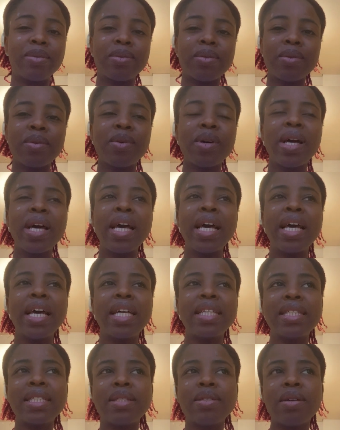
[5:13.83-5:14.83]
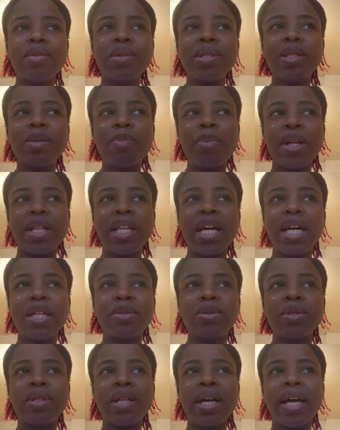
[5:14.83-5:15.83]
So it is always better
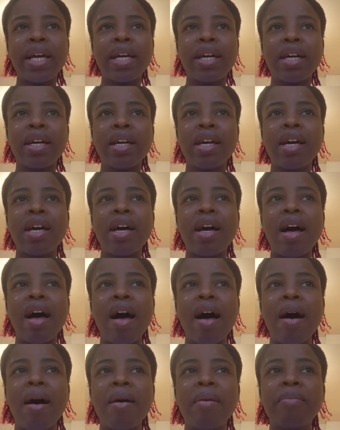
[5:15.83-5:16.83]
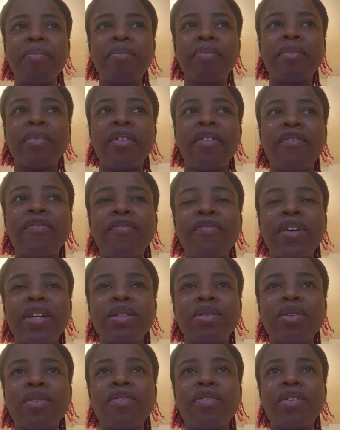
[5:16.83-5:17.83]
to like
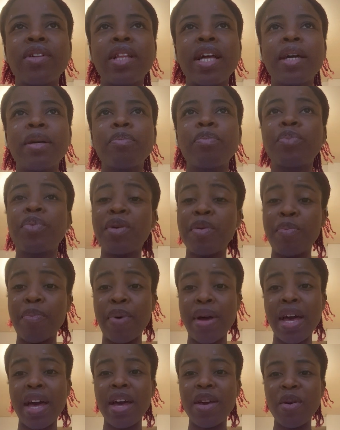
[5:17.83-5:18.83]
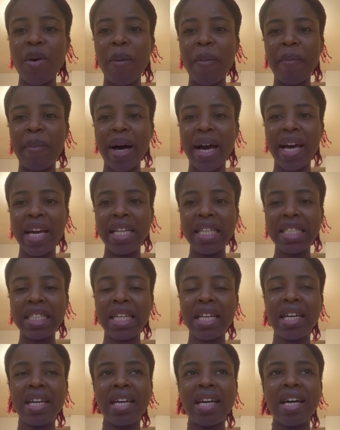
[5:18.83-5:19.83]
first of all like prepare your mind
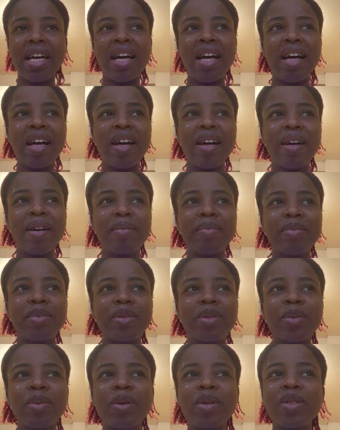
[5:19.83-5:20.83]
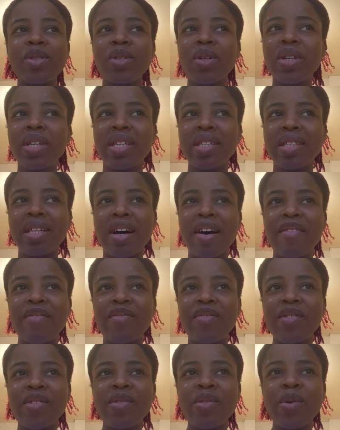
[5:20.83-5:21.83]
towards your
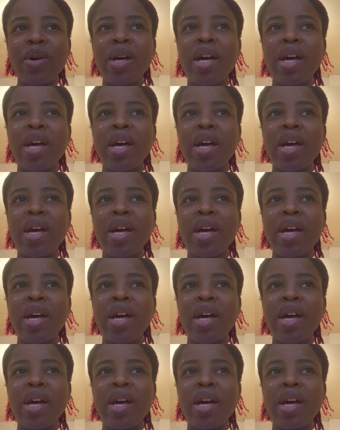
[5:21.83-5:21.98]
interview.